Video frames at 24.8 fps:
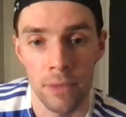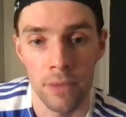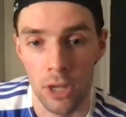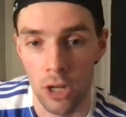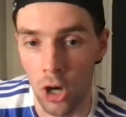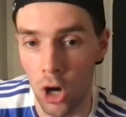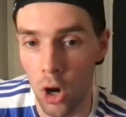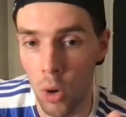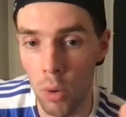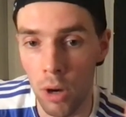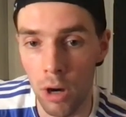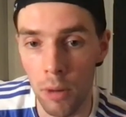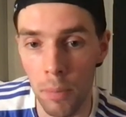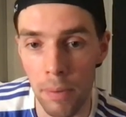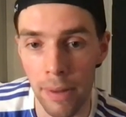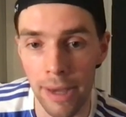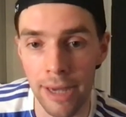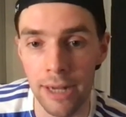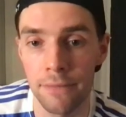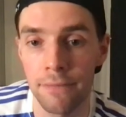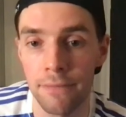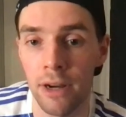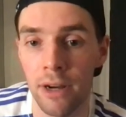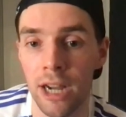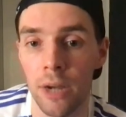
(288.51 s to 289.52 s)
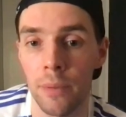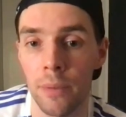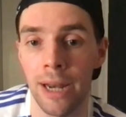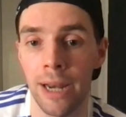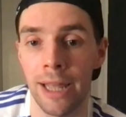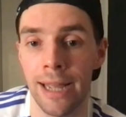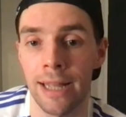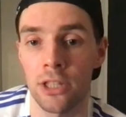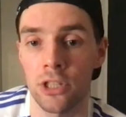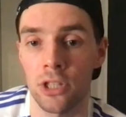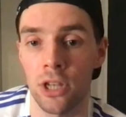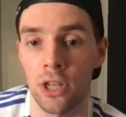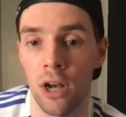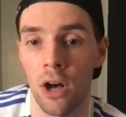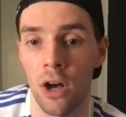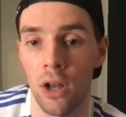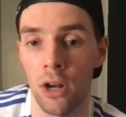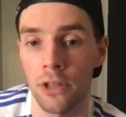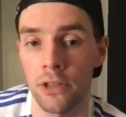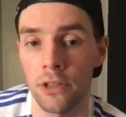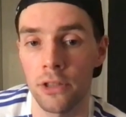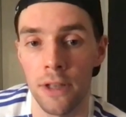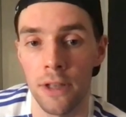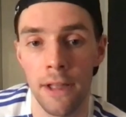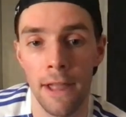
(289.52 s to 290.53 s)
Colwell played very well against
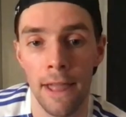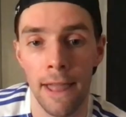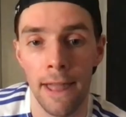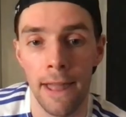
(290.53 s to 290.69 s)
Haaland.